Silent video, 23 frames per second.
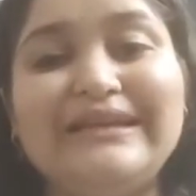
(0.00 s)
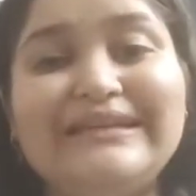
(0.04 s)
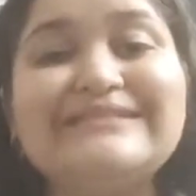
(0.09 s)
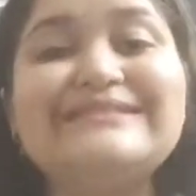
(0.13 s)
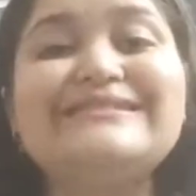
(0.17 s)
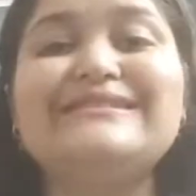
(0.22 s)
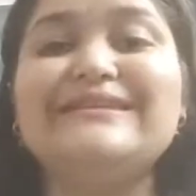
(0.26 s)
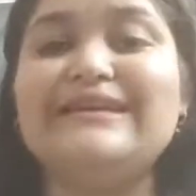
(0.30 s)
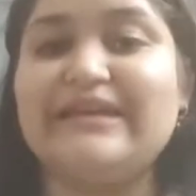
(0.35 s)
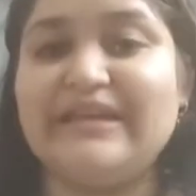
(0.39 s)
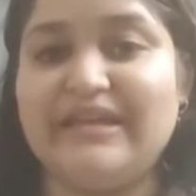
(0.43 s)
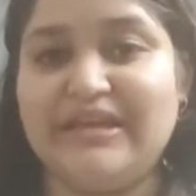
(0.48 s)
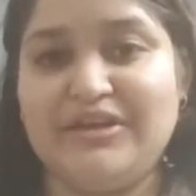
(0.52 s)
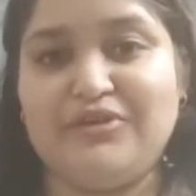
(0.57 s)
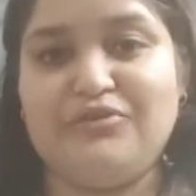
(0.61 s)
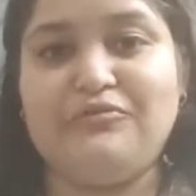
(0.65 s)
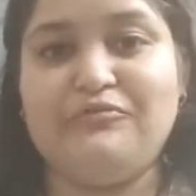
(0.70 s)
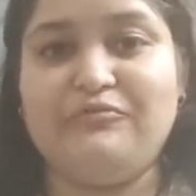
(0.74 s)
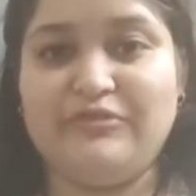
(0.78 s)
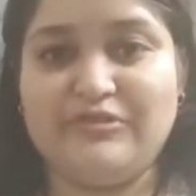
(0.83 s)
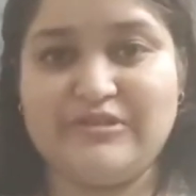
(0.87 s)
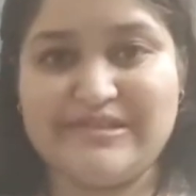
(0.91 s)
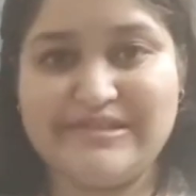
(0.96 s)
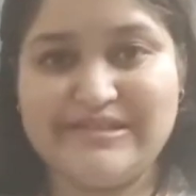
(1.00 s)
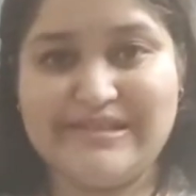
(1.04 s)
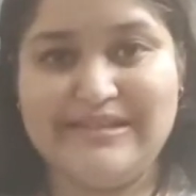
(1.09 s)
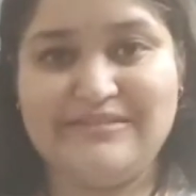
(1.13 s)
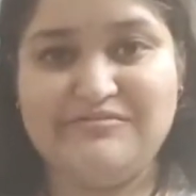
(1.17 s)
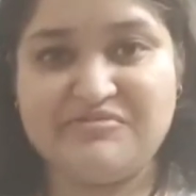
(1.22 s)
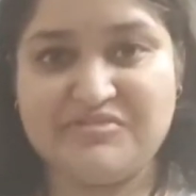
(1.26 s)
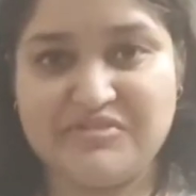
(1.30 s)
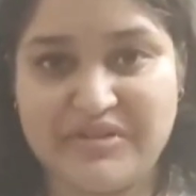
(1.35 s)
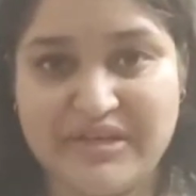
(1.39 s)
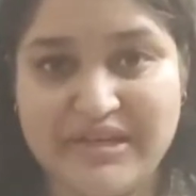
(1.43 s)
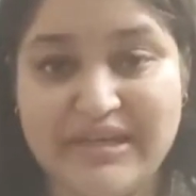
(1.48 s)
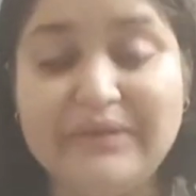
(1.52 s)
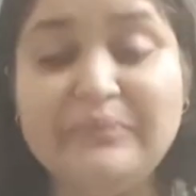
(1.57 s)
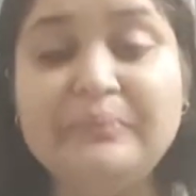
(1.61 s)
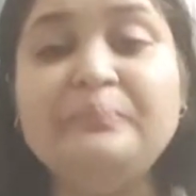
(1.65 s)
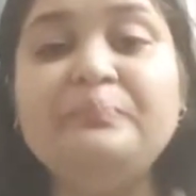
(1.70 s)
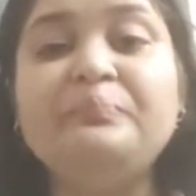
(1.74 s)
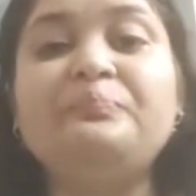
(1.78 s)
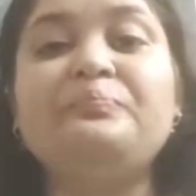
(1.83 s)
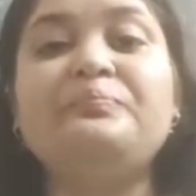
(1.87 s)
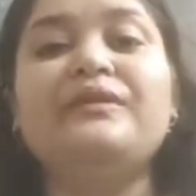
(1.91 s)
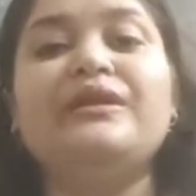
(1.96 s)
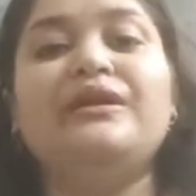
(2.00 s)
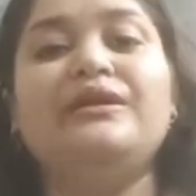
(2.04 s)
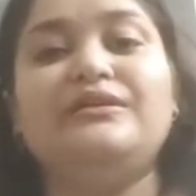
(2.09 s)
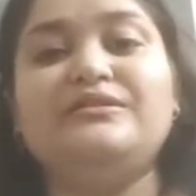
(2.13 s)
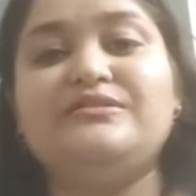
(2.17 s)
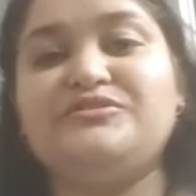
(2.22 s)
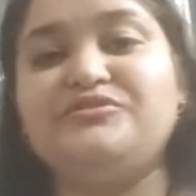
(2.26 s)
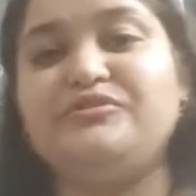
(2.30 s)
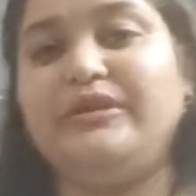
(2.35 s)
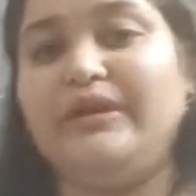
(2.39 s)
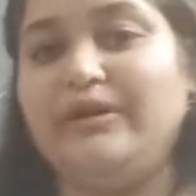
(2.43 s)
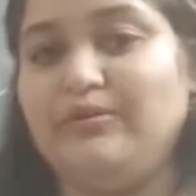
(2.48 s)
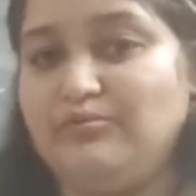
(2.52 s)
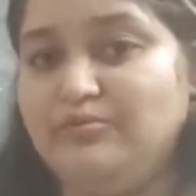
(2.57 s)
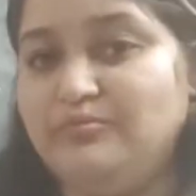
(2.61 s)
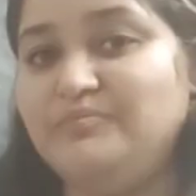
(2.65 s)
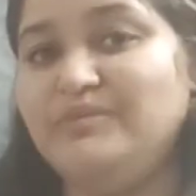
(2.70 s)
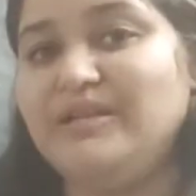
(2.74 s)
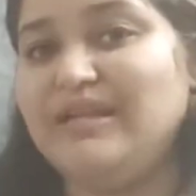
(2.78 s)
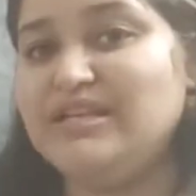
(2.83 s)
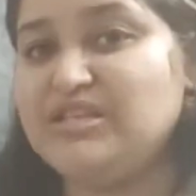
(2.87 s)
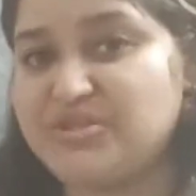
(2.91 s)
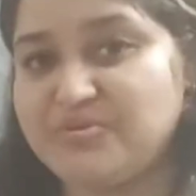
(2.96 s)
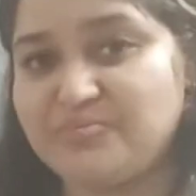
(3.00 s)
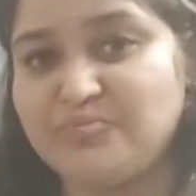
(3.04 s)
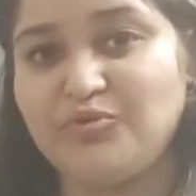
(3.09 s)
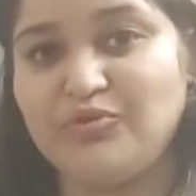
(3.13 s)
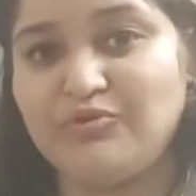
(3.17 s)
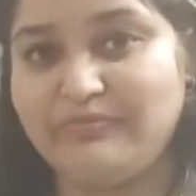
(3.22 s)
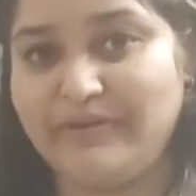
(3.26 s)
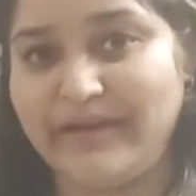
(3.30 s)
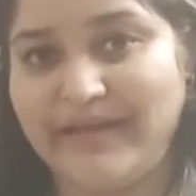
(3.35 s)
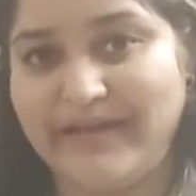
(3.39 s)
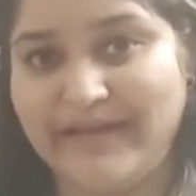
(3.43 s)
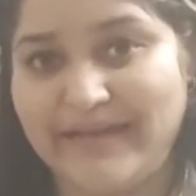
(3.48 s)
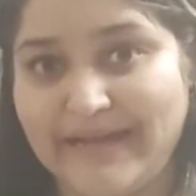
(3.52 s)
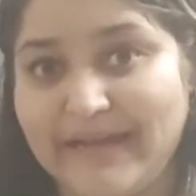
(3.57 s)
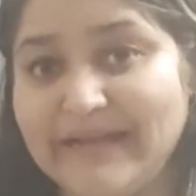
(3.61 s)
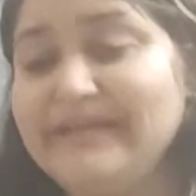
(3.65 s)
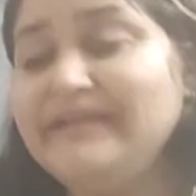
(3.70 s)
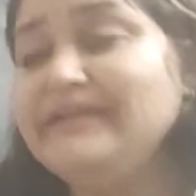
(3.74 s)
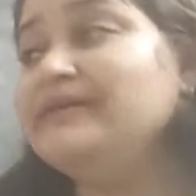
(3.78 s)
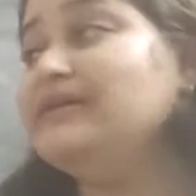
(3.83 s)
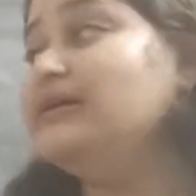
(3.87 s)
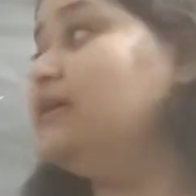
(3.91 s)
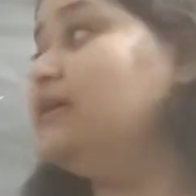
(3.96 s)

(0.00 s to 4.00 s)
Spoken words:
take care of yourselves, okay? So now, let's move ahead.